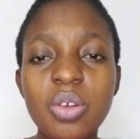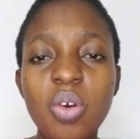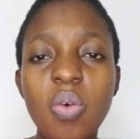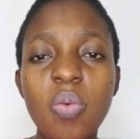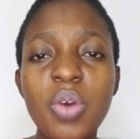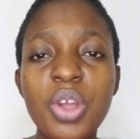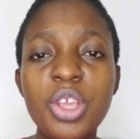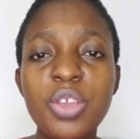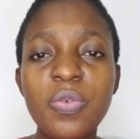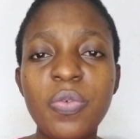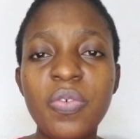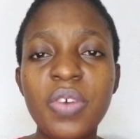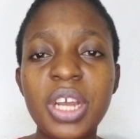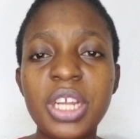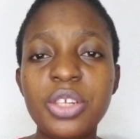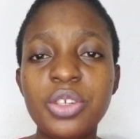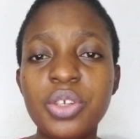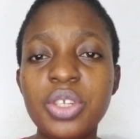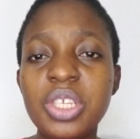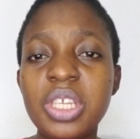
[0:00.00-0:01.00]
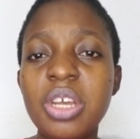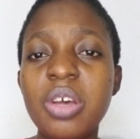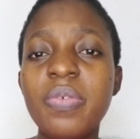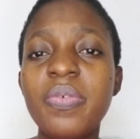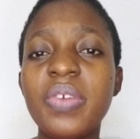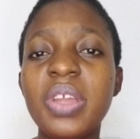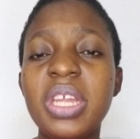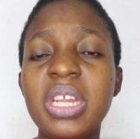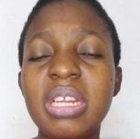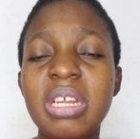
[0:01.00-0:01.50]
or when you find yourself
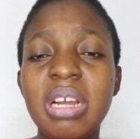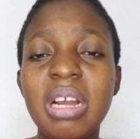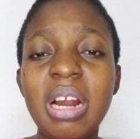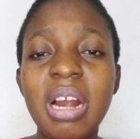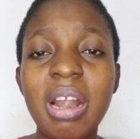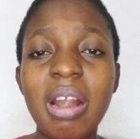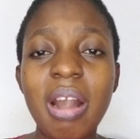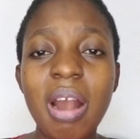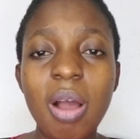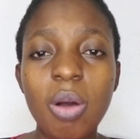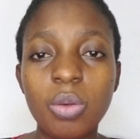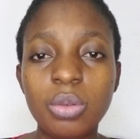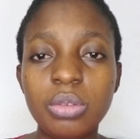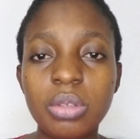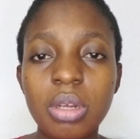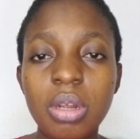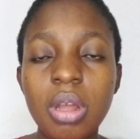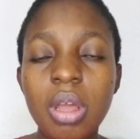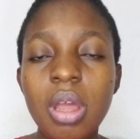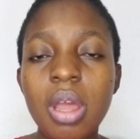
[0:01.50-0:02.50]
in the crowd,